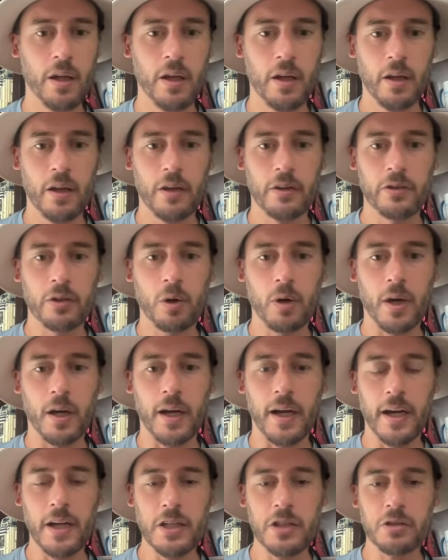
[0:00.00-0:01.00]
So
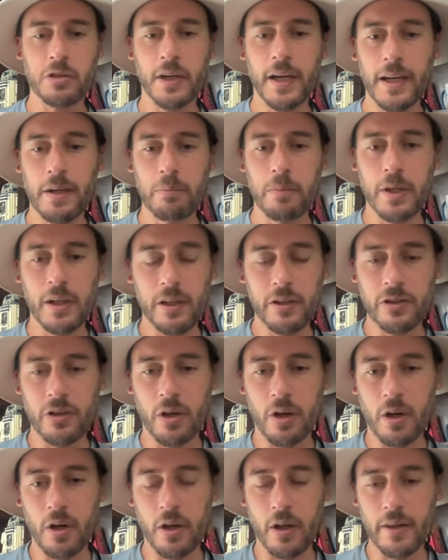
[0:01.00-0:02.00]
I tried
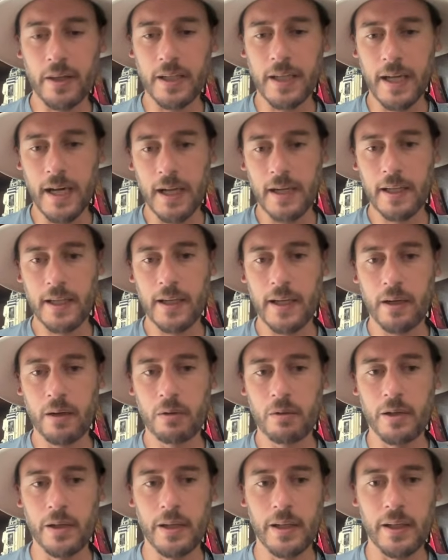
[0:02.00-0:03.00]
Minotaur on the God
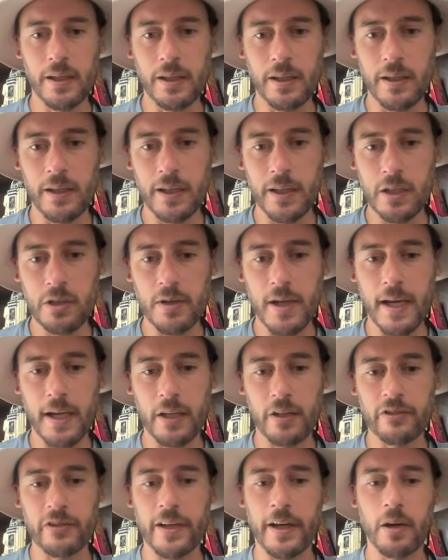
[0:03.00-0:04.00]
account in
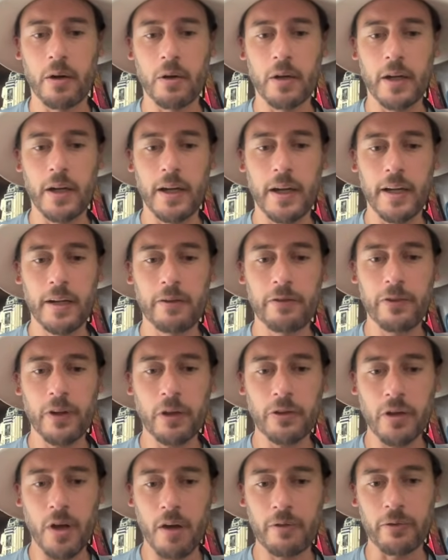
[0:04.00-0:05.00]
Dragon's Tower, and it
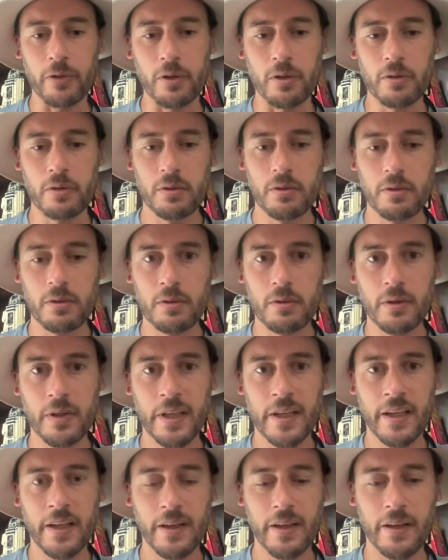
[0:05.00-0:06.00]
felt awful.
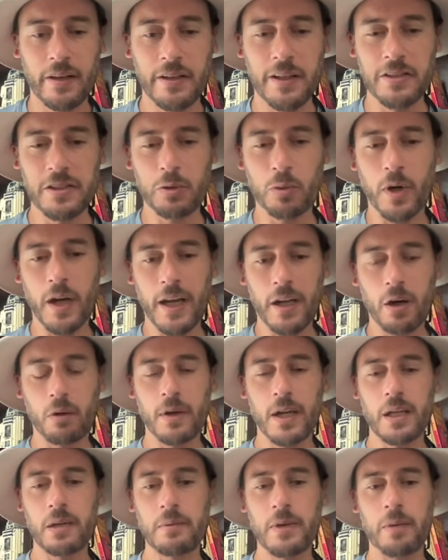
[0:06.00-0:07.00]
This is why I don't
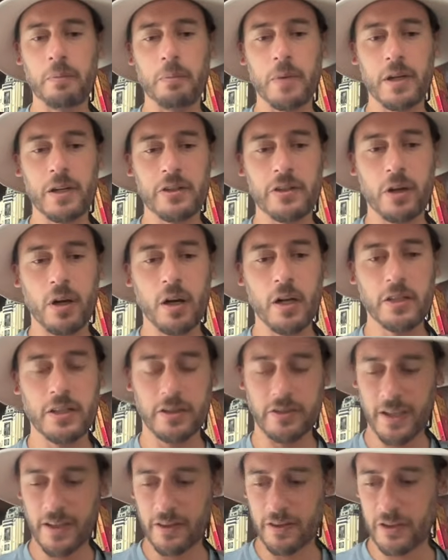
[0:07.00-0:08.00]
recommend Minotaur. It's
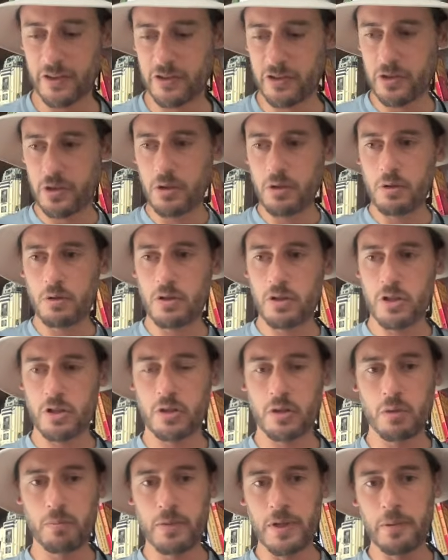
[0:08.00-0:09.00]
because like this dude
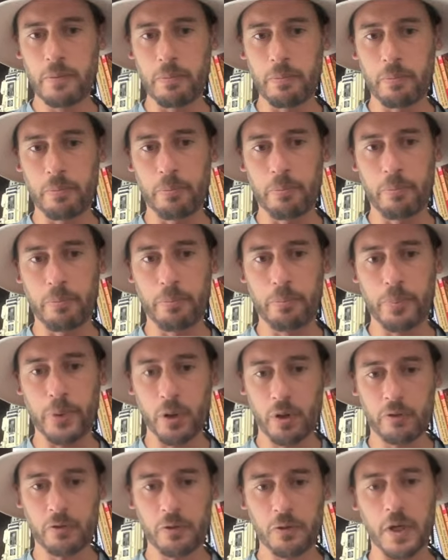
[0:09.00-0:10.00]
should be
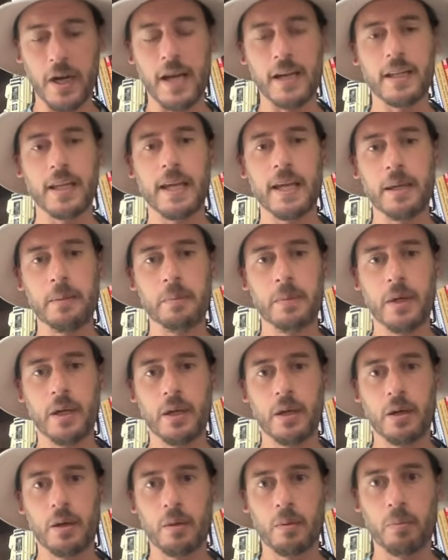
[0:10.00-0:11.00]
built for endgame,
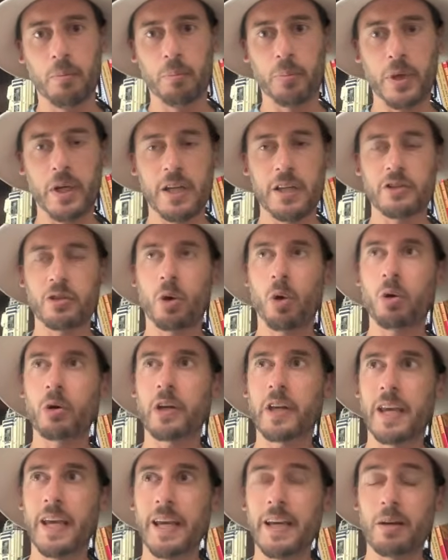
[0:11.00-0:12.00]
but his whole
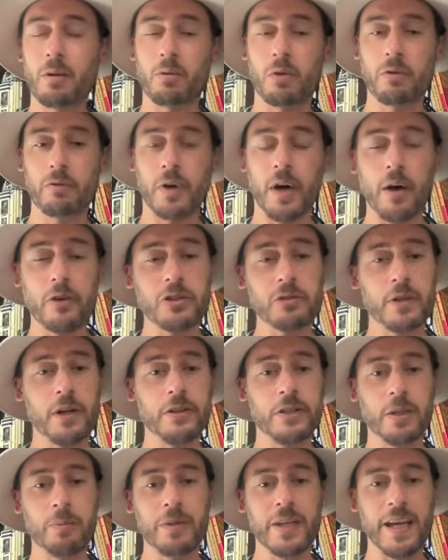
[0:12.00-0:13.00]
kit revolves
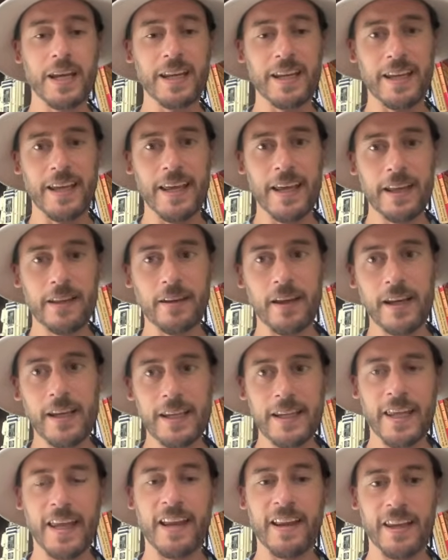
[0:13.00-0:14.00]
around him getting hit, and he
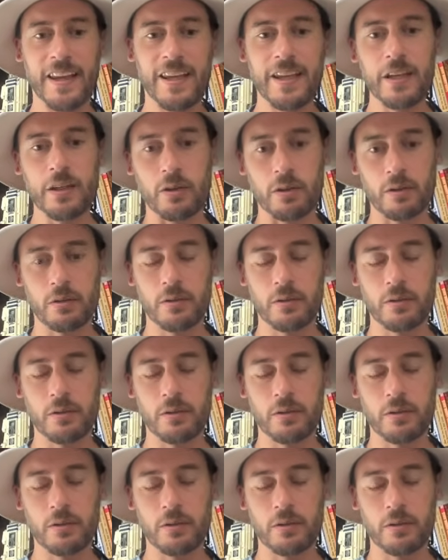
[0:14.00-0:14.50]
can't heal.